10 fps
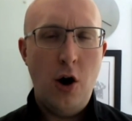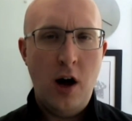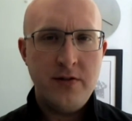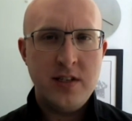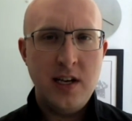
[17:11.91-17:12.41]

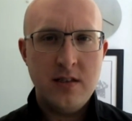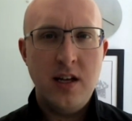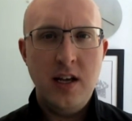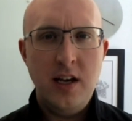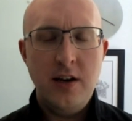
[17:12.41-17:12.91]
offsets
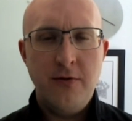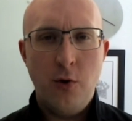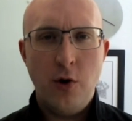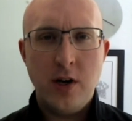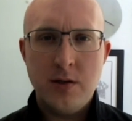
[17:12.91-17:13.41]
the need
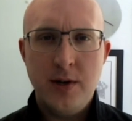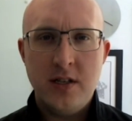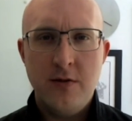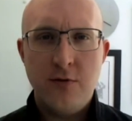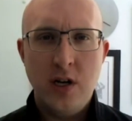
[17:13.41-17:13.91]
for
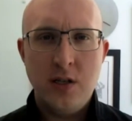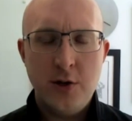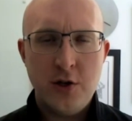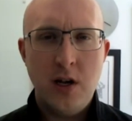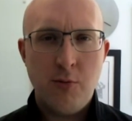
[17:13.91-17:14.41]
expensive
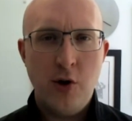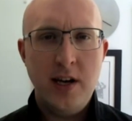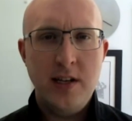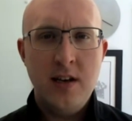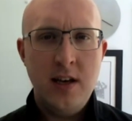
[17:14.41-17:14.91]
transmission
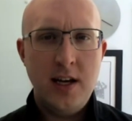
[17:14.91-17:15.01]
upgrades